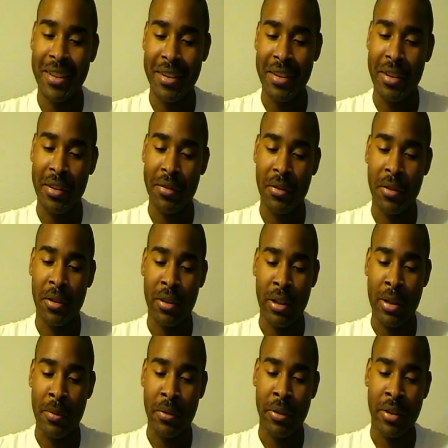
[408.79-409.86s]
Therefore,
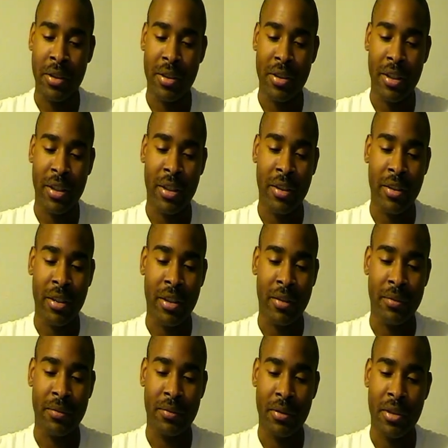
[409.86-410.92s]
I'm going to say that
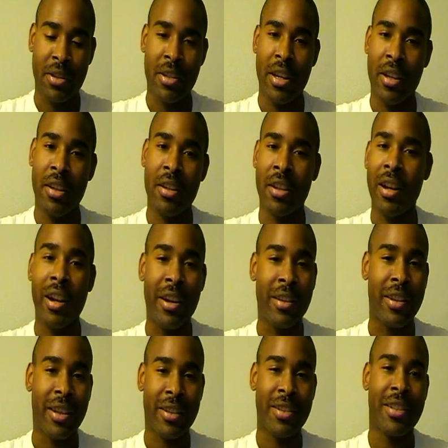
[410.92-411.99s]
take it in
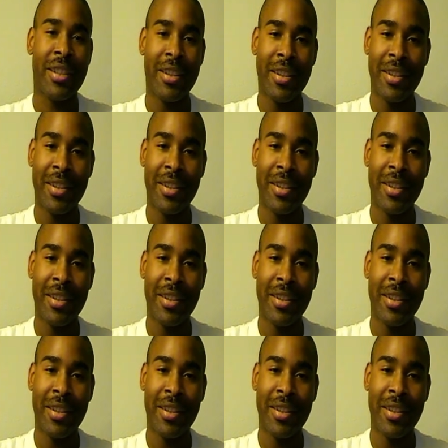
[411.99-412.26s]
context,